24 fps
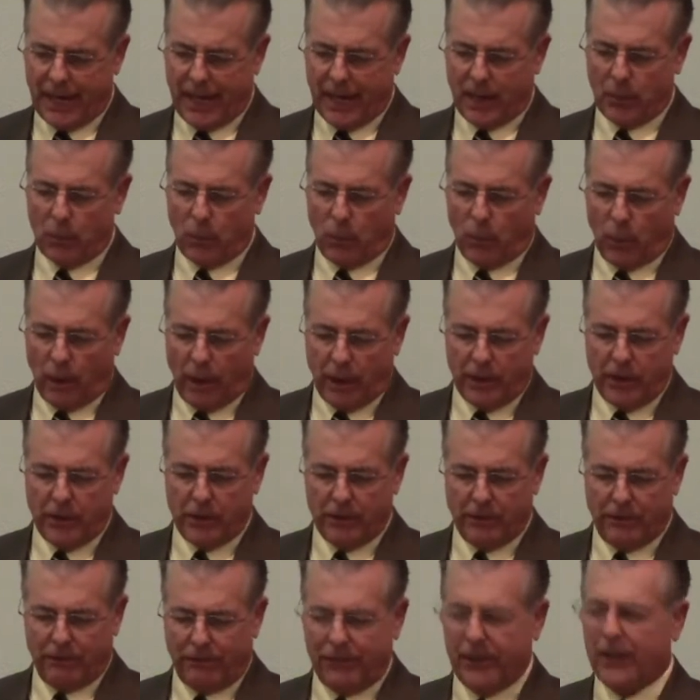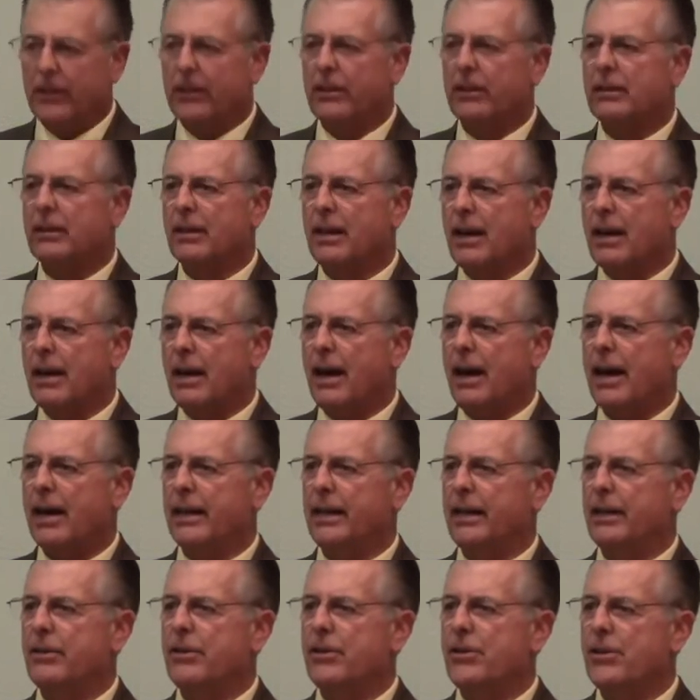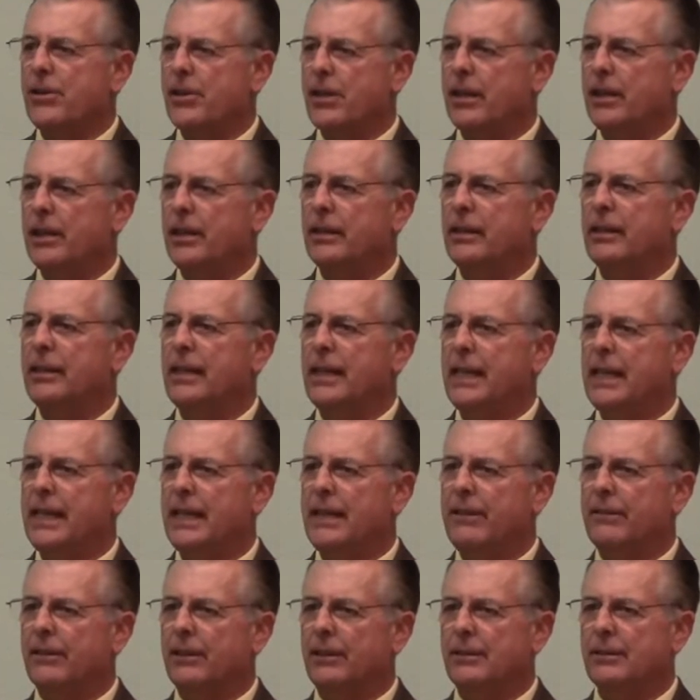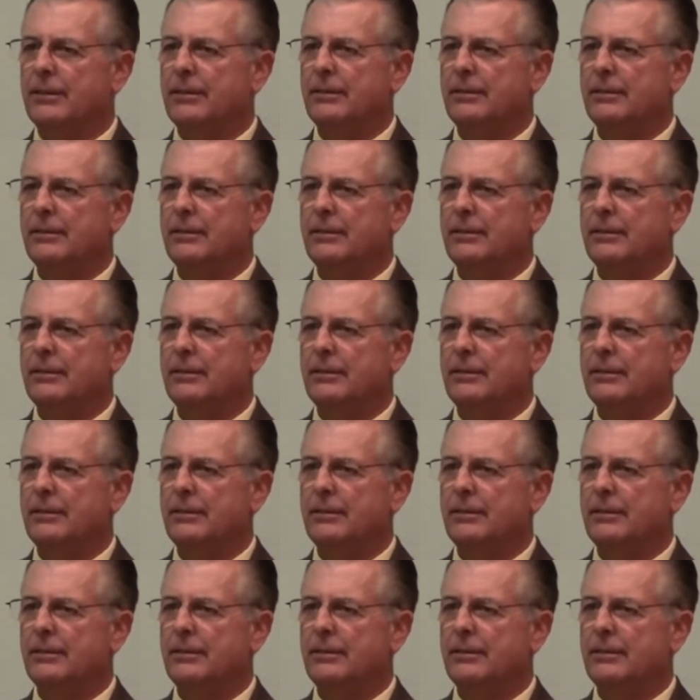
and one who feared God and shunned evil.